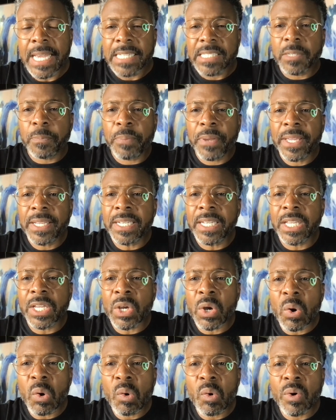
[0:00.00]

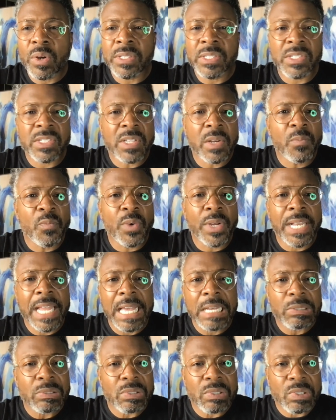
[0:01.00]
Depending on someone
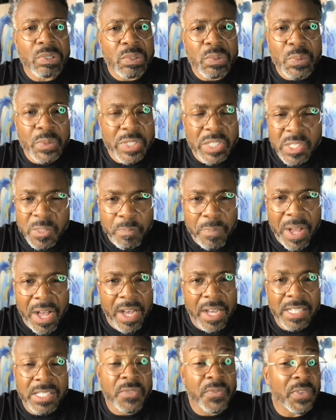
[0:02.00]
else's
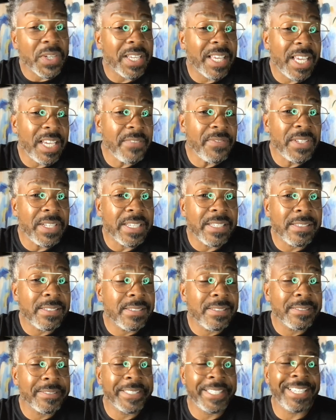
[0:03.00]
response,
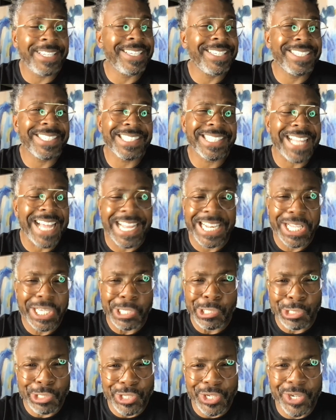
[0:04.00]
forgiveness is not
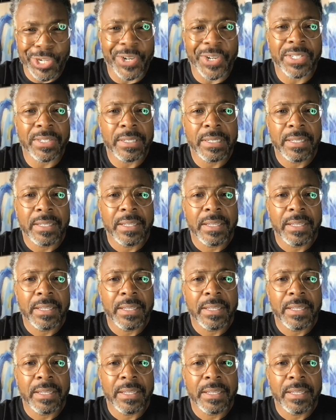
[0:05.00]
concerned.